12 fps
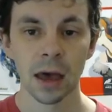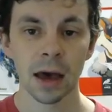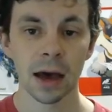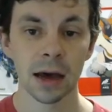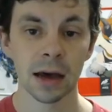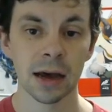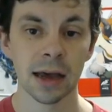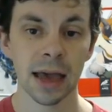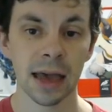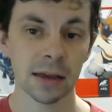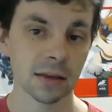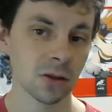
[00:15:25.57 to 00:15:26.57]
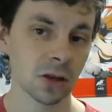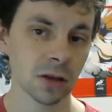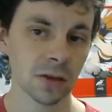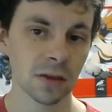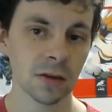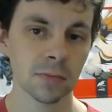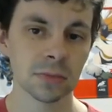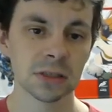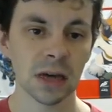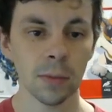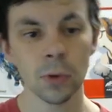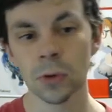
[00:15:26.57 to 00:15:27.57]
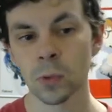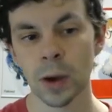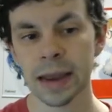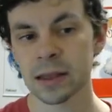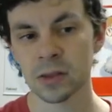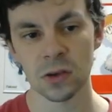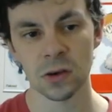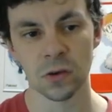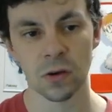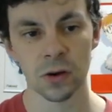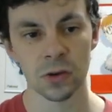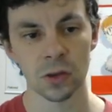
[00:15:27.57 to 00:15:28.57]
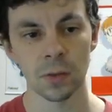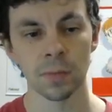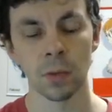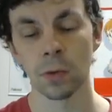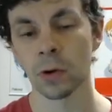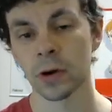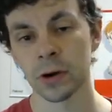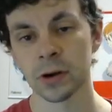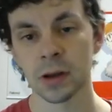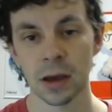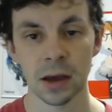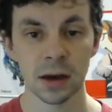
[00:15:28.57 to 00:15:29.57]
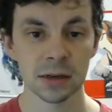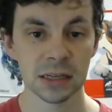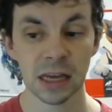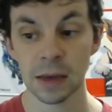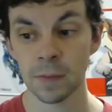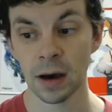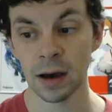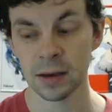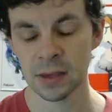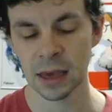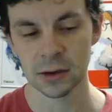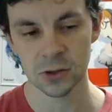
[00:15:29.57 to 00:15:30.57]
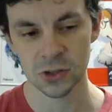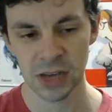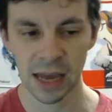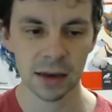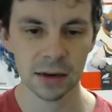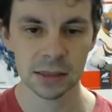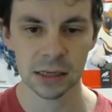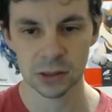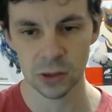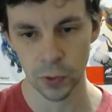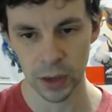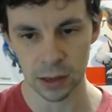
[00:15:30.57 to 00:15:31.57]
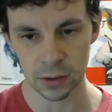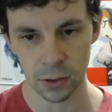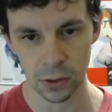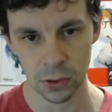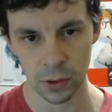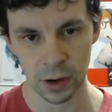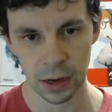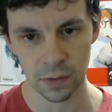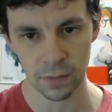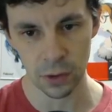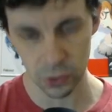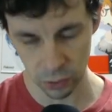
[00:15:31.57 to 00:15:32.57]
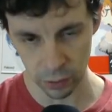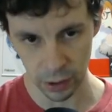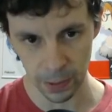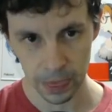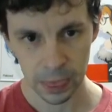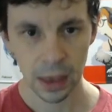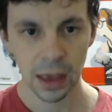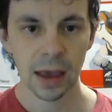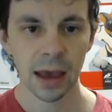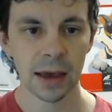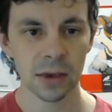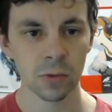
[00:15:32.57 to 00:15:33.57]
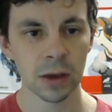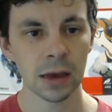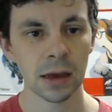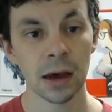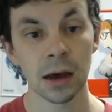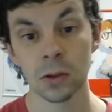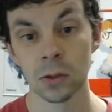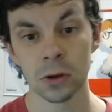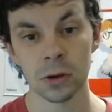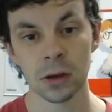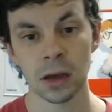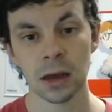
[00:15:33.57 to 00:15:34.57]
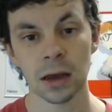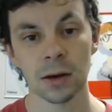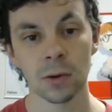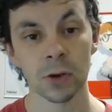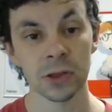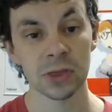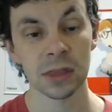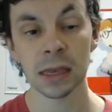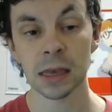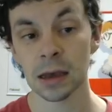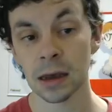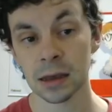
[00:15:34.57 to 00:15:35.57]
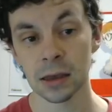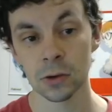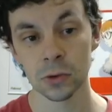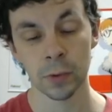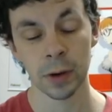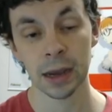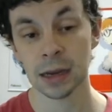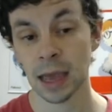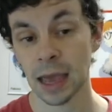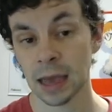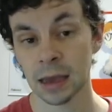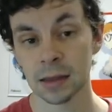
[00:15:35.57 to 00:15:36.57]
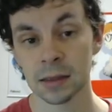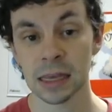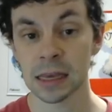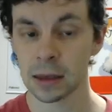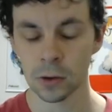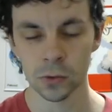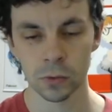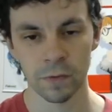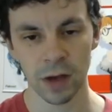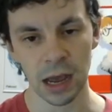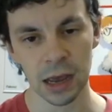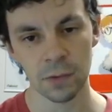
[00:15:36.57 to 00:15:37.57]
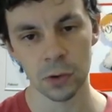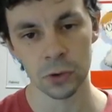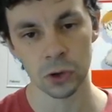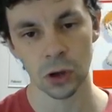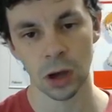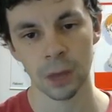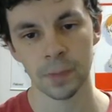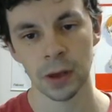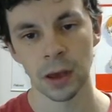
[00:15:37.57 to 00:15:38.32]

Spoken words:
And just some double rates across the board to keep us entertained and get to the 3rd anniversary. As we look with the Guild Raid and the Guild Revival shop,